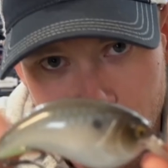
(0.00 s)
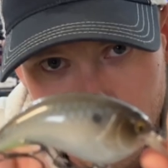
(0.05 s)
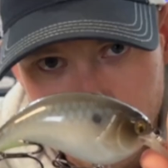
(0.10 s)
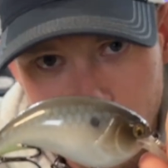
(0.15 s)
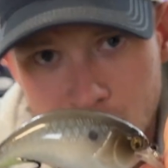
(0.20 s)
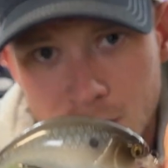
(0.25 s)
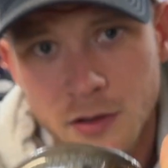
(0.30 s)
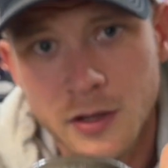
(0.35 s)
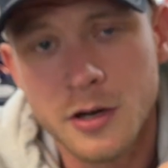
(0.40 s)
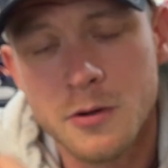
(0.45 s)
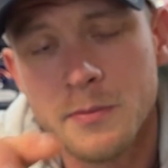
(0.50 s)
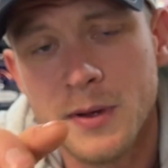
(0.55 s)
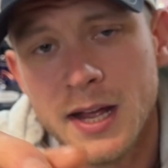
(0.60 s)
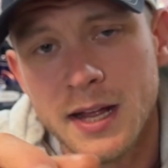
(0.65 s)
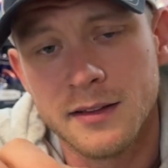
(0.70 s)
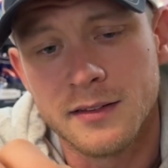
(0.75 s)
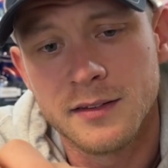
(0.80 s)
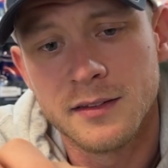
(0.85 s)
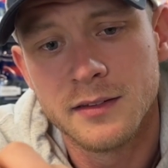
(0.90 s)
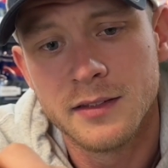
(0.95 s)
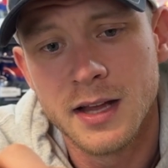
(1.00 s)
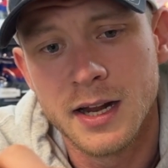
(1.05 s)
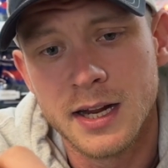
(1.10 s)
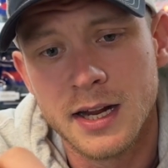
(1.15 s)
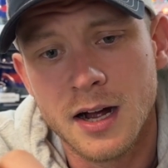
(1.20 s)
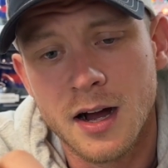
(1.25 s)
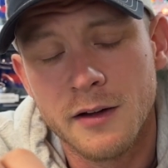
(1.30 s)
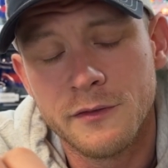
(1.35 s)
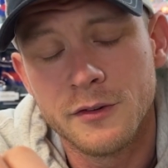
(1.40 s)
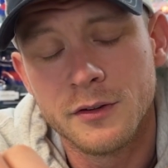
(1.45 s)
clear baits that he
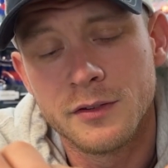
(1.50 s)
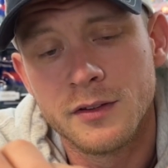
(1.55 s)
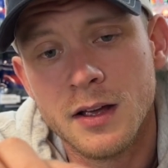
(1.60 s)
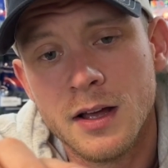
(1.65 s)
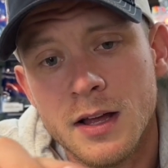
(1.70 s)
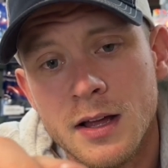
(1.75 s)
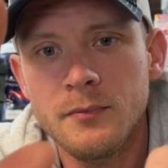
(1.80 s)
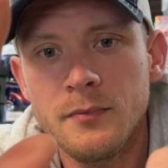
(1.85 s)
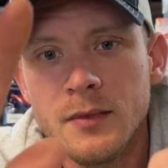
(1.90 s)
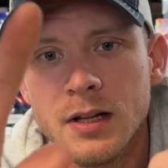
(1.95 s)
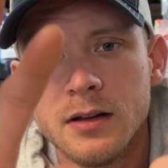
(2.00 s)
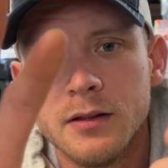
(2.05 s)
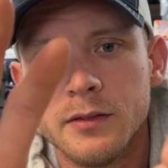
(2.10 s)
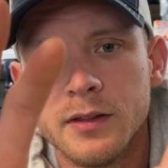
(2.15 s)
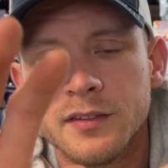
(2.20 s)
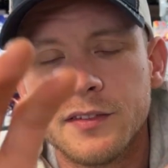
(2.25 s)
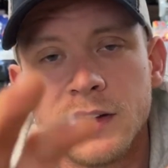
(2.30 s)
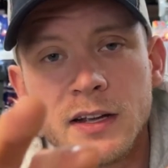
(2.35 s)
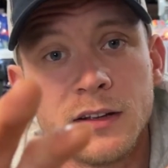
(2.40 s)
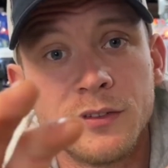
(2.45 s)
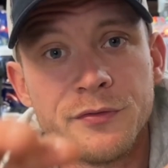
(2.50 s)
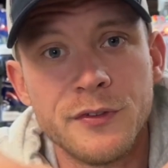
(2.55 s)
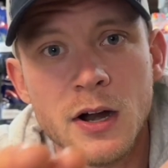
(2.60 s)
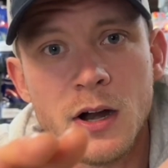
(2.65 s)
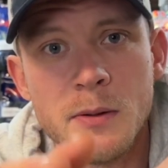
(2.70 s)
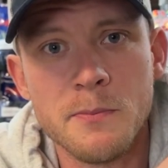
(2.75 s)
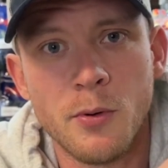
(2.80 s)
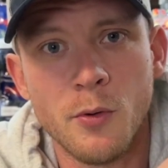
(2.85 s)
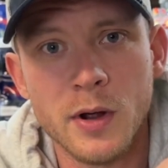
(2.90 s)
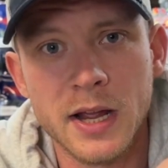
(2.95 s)
offers. This thing is
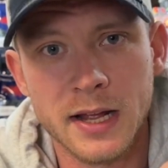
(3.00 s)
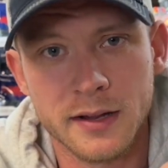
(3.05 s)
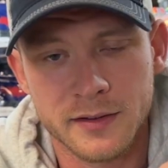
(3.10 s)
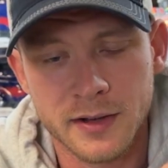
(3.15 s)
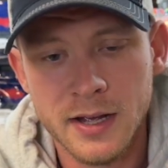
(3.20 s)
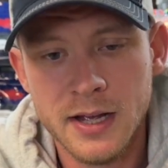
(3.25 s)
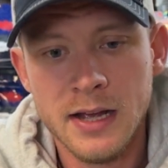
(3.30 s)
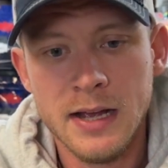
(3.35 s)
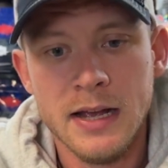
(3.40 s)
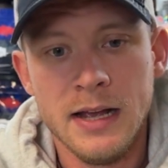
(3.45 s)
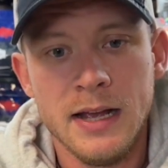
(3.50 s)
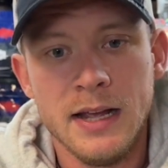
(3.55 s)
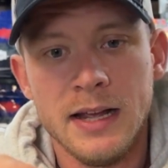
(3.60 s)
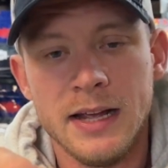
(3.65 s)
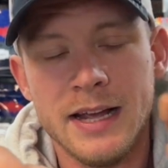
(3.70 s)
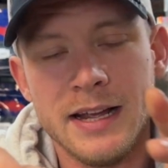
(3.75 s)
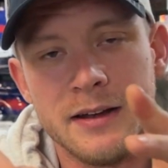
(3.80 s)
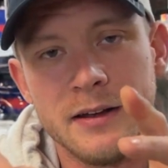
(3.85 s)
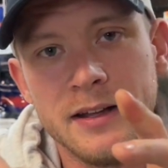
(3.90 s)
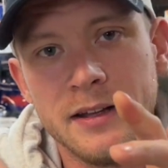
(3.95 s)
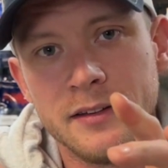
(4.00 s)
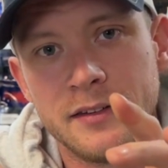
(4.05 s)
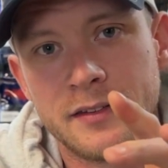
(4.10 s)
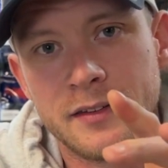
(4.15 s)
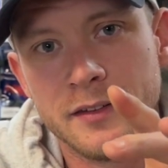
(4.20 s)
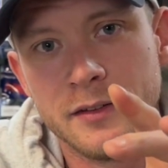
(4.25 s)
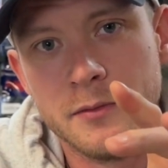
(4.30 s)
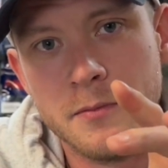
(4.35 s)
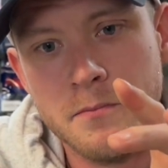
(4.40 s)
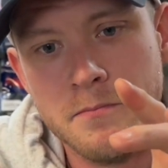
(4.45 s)
very buoyant. It
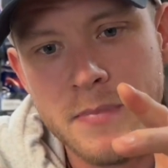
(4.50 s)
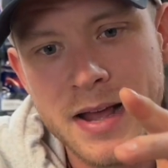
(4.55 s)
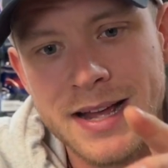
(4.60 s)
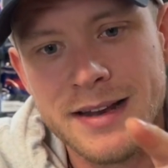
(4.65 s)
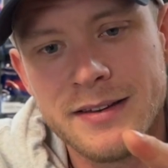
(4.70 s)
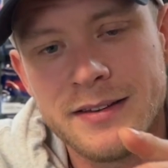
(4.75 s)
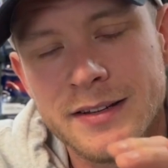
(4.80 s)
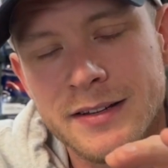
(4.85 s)
is meant